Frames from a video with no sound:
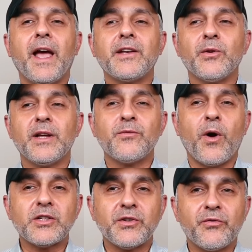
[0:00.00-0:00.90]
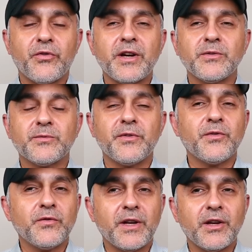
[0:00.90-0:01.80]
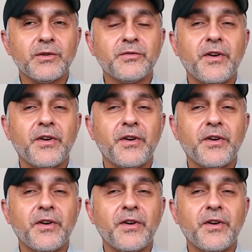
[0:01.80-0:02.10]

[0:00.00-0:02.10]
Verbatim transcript: and you love watching fragrance review videos,